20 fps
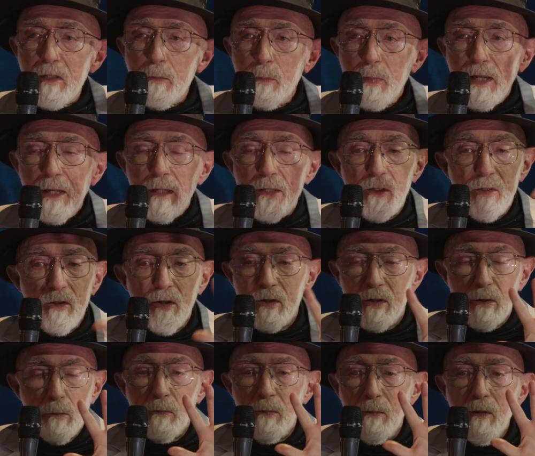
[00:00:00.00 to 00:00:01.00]
space,
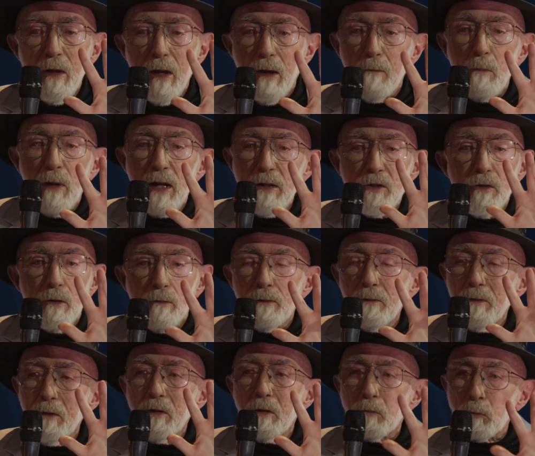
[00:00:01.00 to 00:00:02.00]
just a bunch of
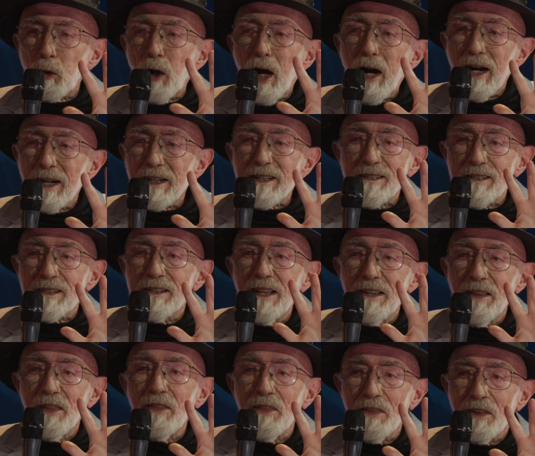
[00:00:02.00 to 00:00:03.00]
rocks
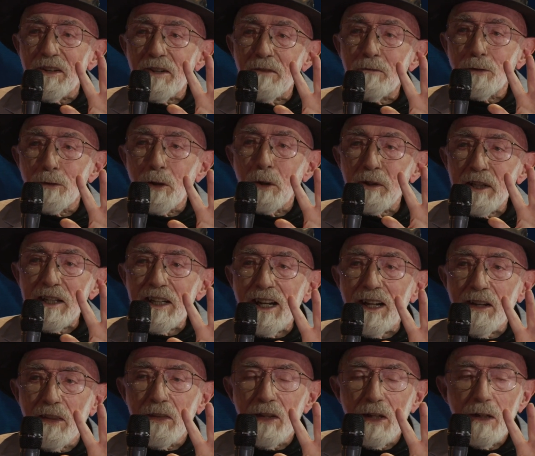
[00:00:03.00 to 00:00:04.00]
that are floating
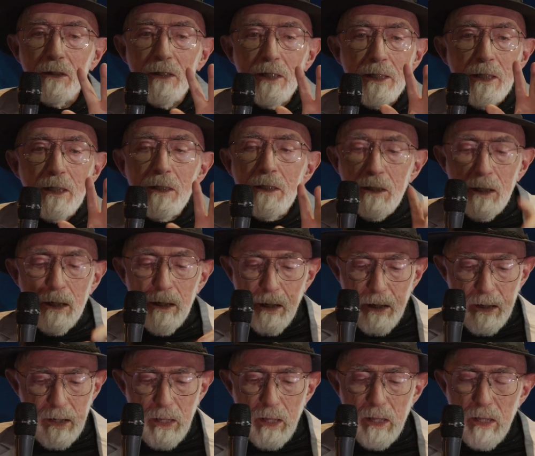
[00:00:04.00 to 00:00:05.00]
out there,
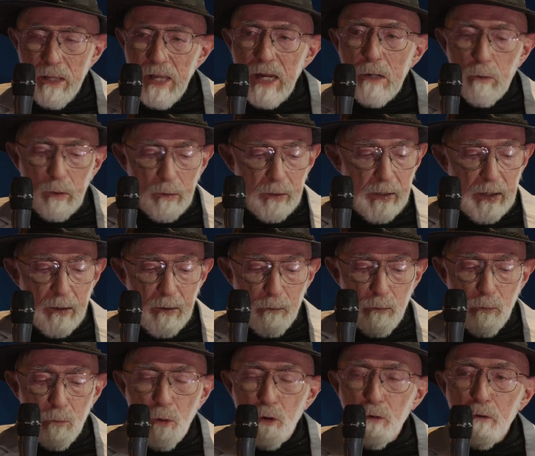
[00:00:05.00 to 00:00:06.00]
they will get
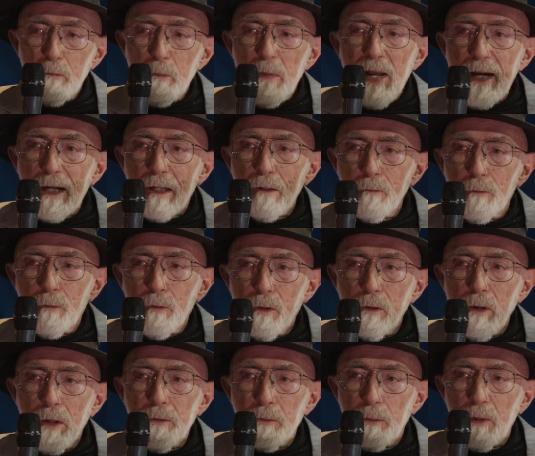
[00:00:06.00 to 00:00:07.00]
moved back and
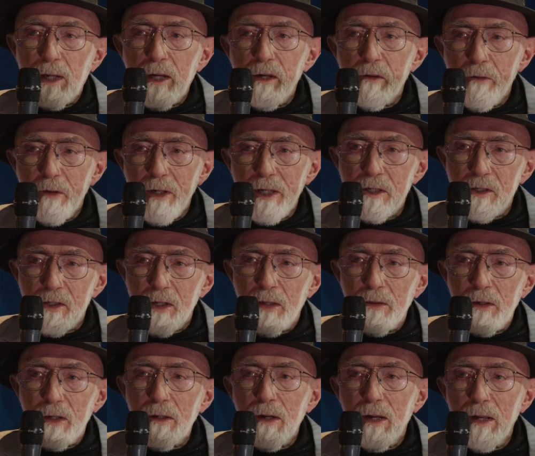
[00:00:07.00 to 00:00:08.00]
forth relative to each
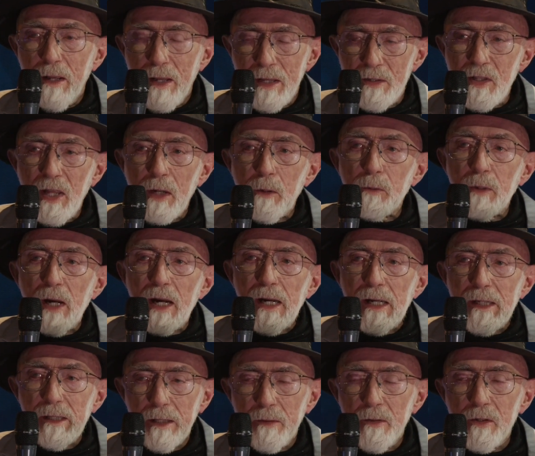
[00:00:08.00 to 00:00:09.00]
other as they
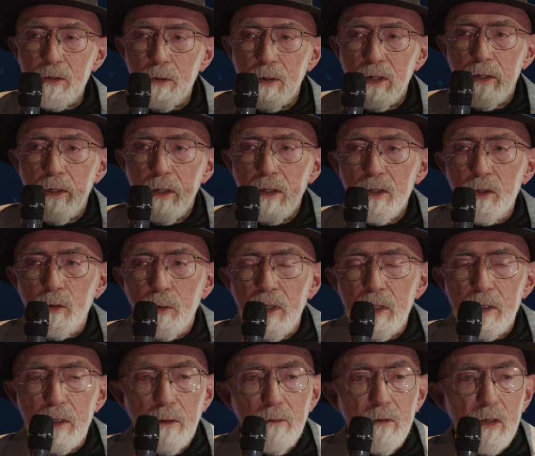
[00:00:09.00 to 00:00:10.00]
ride on the stretching and
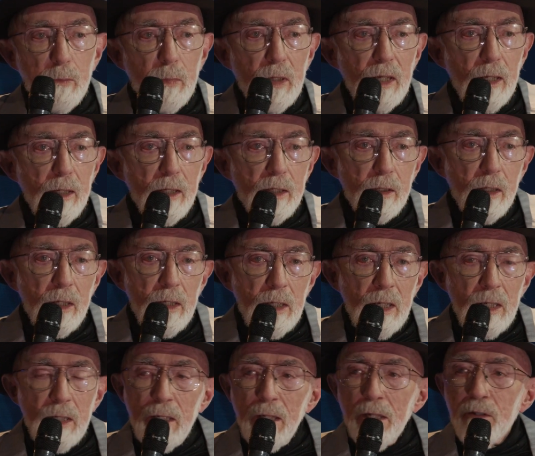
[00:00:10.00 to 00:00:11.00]
squeezing of space.
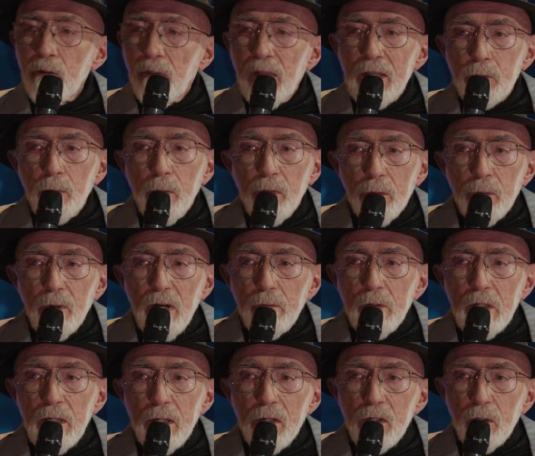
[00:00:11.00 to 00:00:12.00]
So that's what the
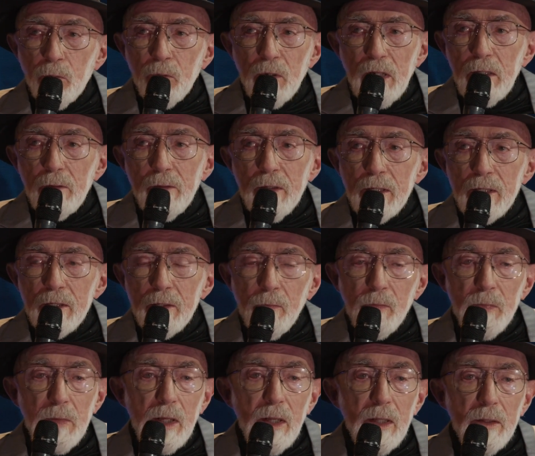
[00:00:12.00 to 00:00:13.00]
gravitational wave is.
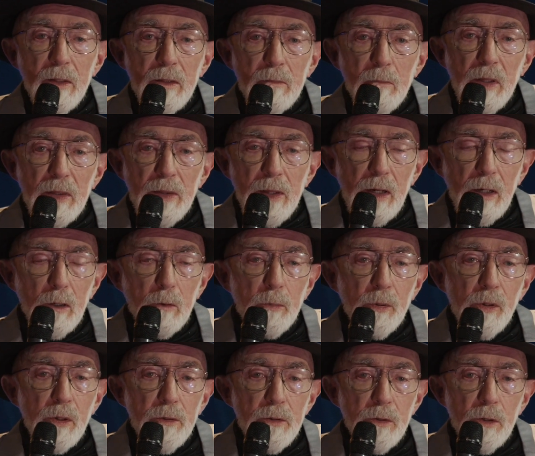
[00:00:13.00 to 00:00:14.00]
But they are
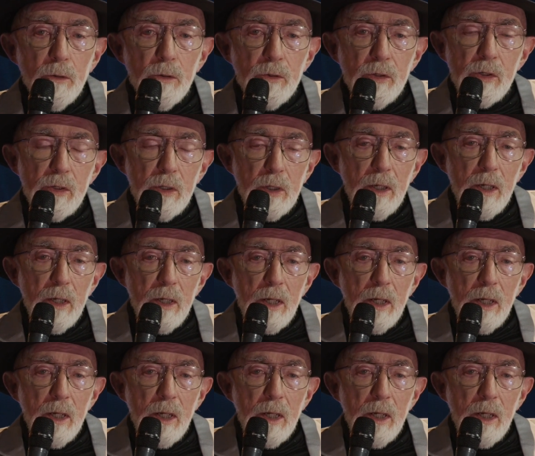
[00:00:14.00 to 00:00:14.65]
produced